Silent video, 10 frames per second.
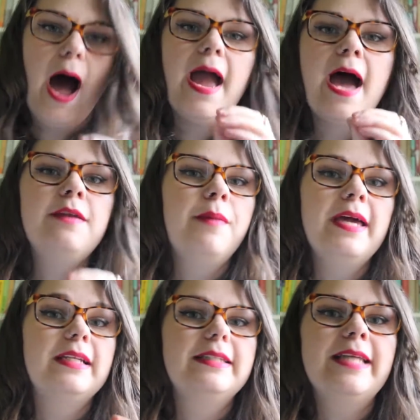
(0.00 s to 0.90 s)
I had
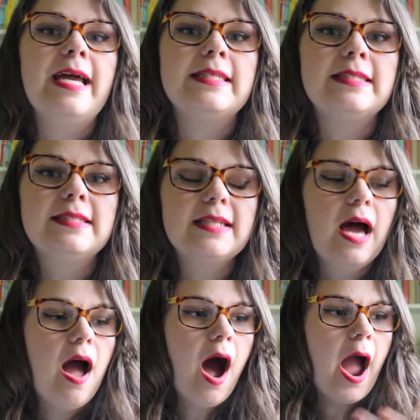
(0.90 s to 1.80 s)
made a list
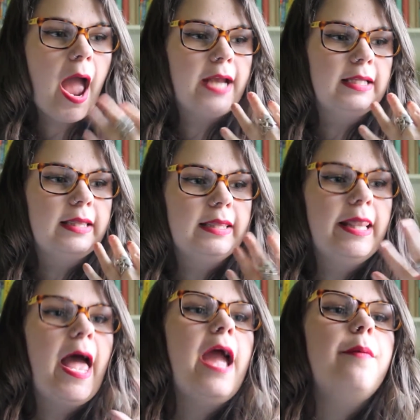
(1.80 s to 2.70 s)
I had
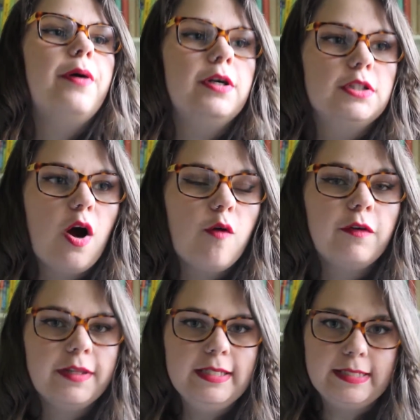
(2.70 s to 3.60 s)
labored
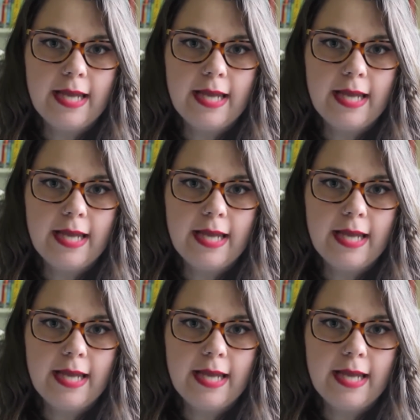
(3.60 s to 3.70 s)
over these